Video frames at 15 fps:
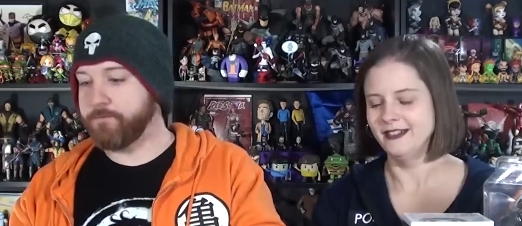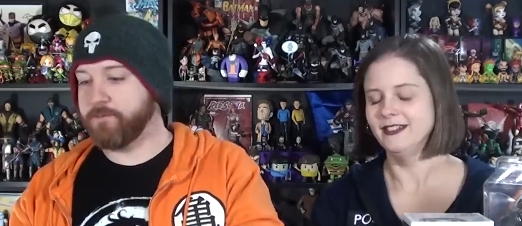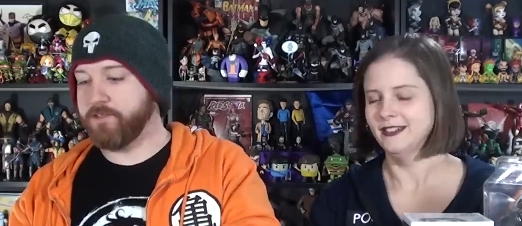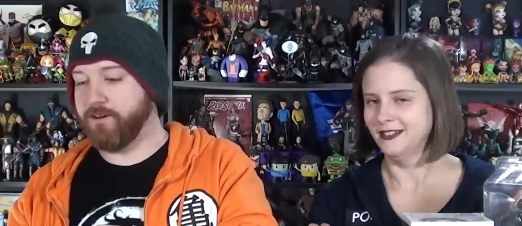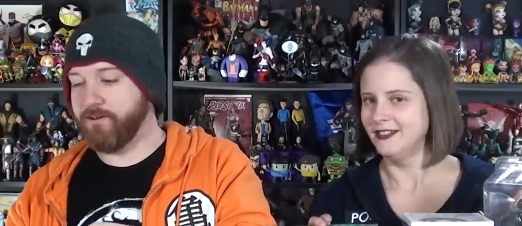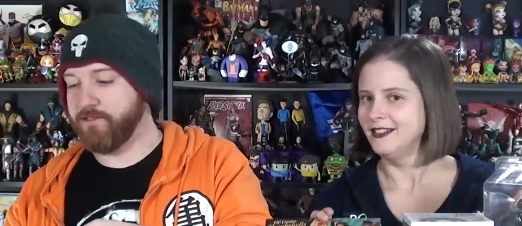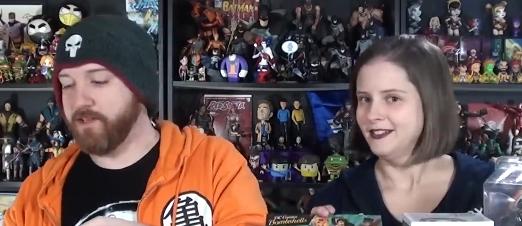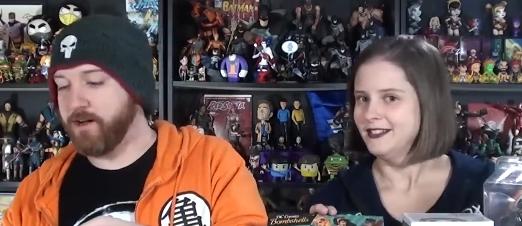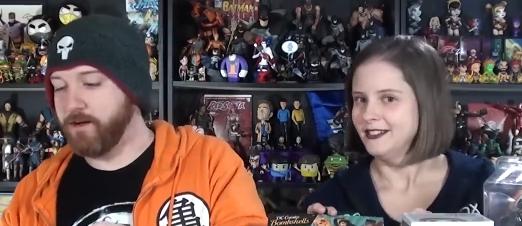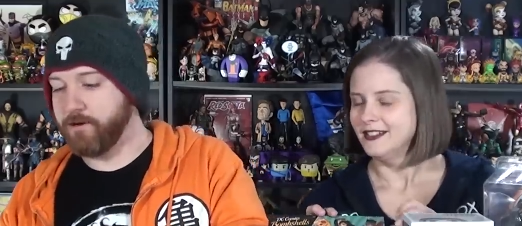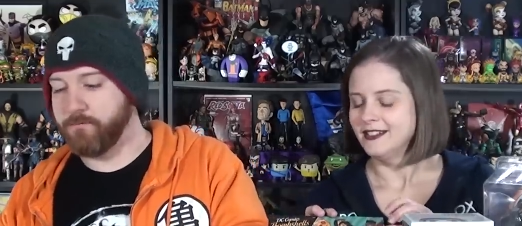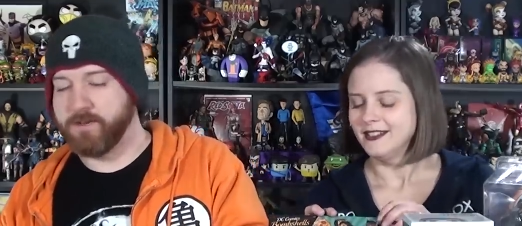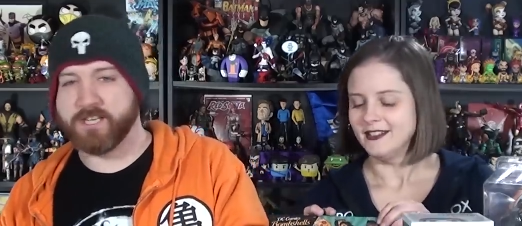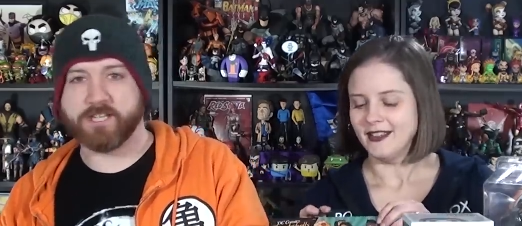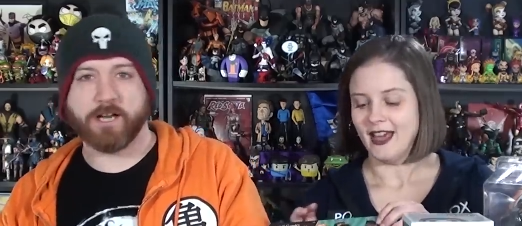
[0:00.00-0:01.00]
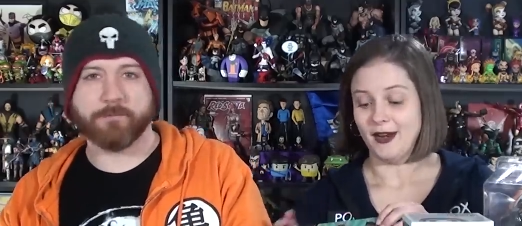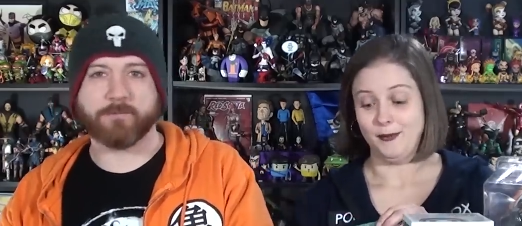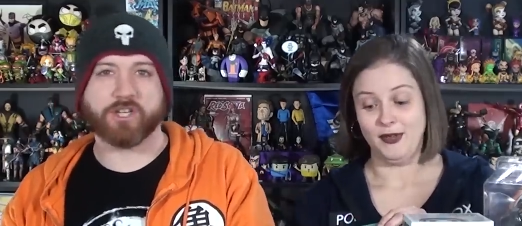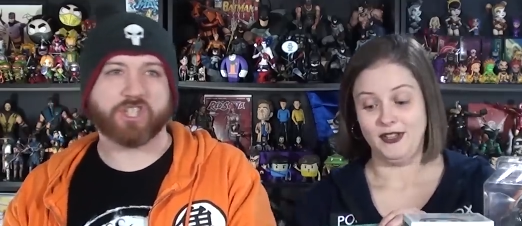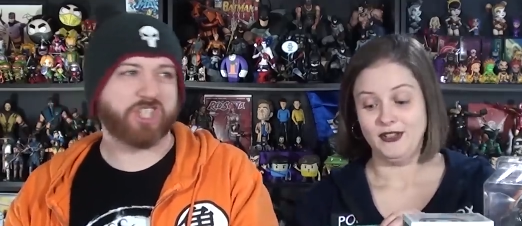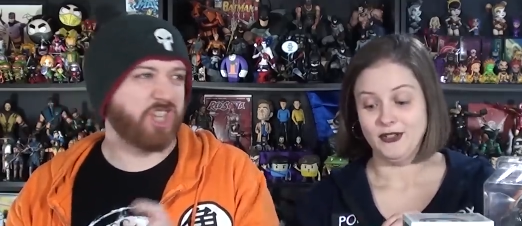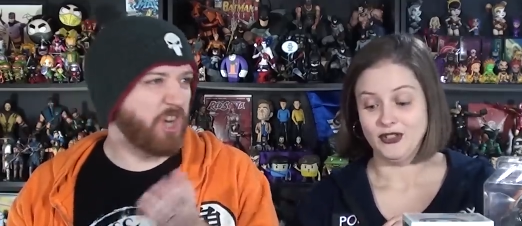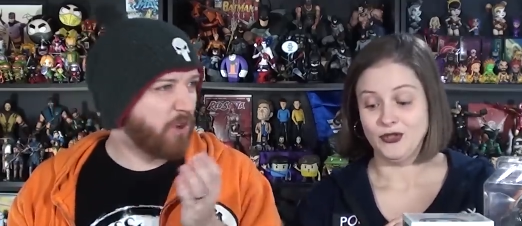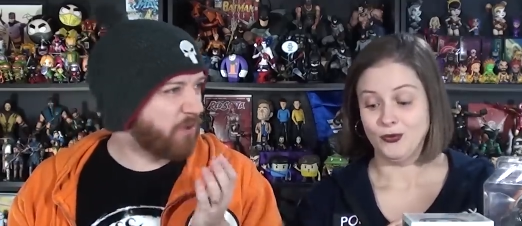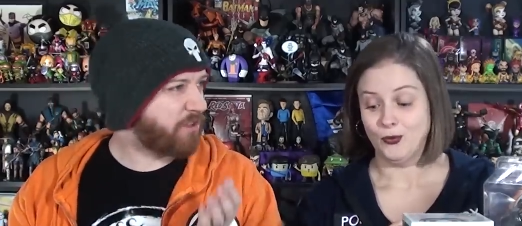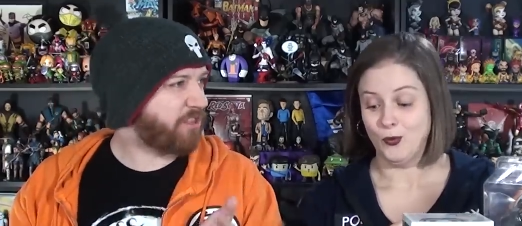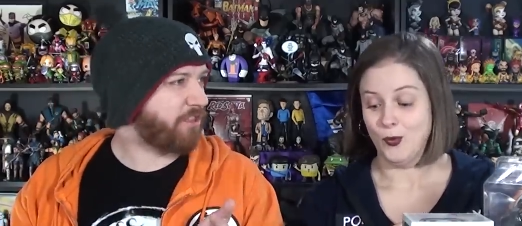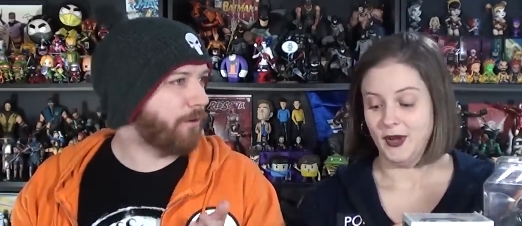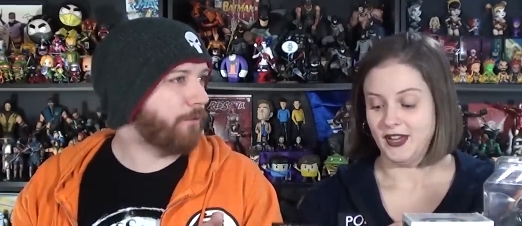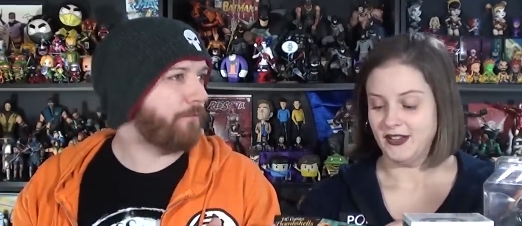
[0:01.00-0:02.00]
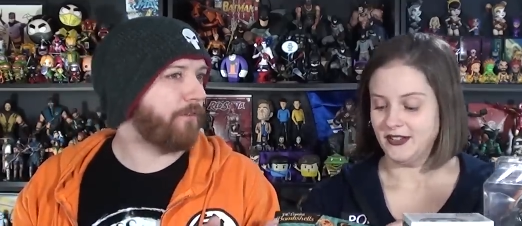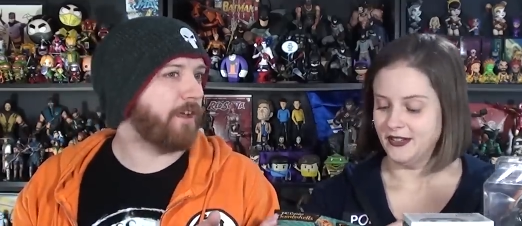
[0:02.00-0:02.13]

Speaker 1: upstairs at Halloween time because she looks so wicked.